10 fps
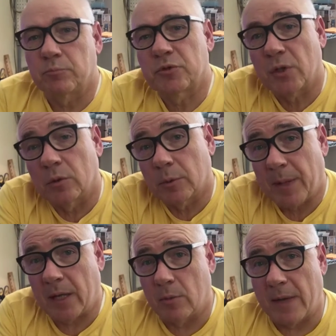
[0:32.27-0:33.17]
solar
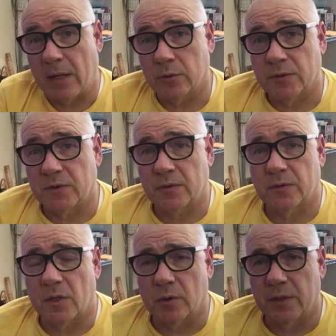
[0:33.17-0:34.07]
panel mounts.
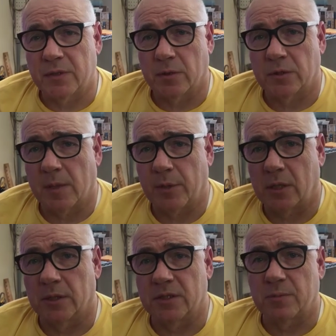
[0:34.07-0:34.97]
So these are
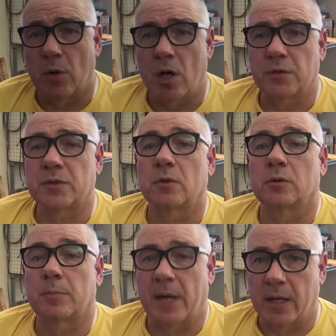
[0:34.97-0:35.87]
typically small
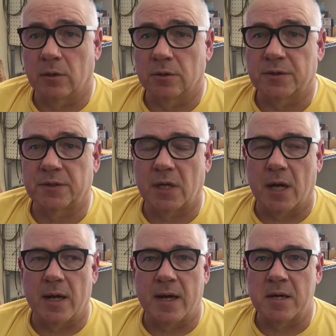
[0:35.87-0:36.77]
solar panels,
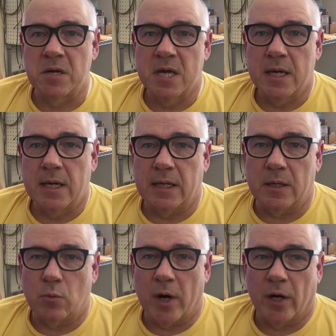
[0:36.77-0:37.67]

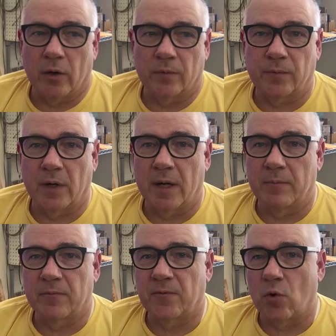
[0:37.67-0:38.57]
anywhere
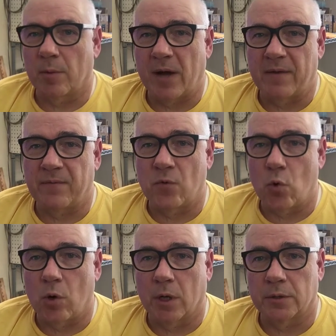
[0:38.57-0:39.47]
from 4 by
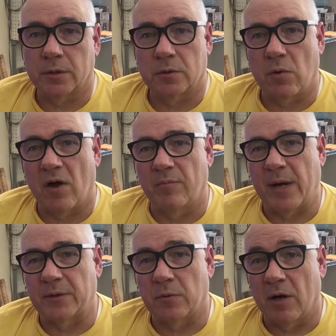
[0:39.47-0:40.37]
4 to 12
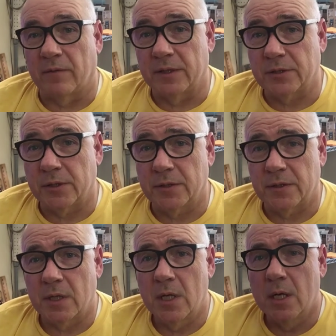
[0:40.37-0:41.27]
by 12
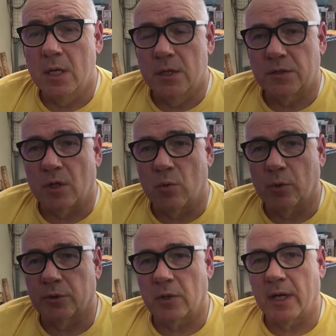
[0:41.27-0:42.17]
inches. So
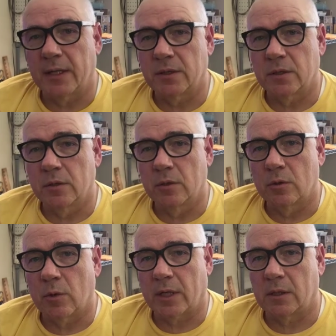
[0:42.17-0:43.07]
we're trying to
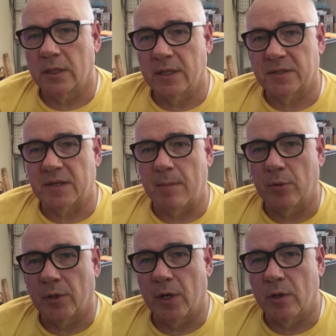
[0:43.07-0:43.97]
quickly
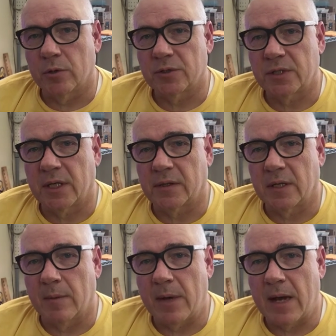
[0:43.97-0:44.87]
assemble those, get
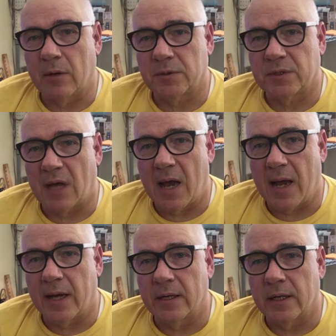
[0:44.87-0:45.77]
them
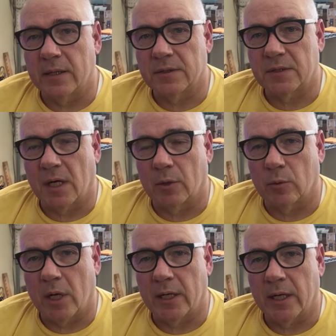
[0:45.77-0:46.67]
outside, and start
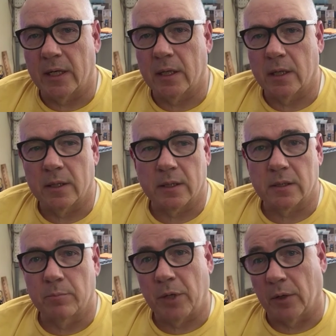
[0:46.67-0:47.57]
running a
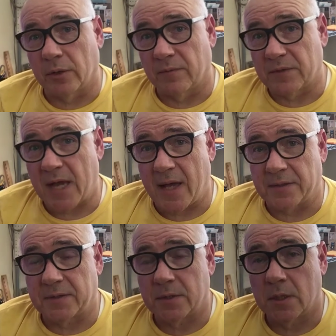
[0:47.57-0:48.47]
comparative
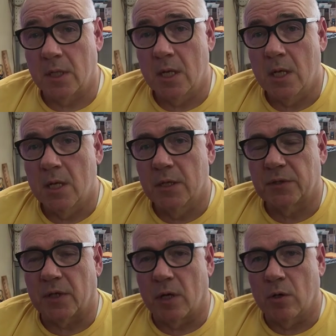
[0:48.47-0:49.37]
test.
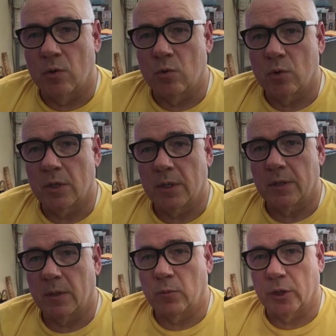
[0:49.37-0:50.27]
So
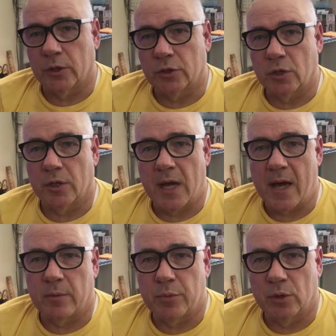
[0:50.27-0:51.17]
we're going to show you
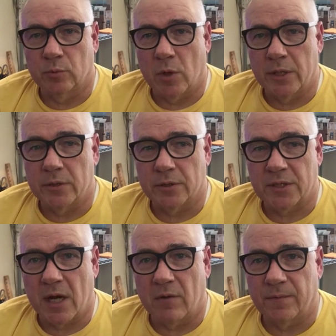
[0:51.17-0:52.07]
how to build one
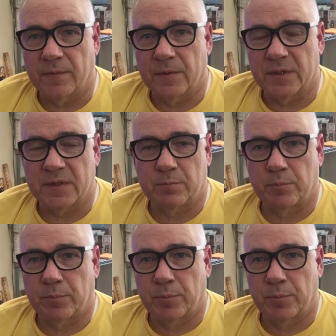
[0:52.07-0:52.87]
yourself. This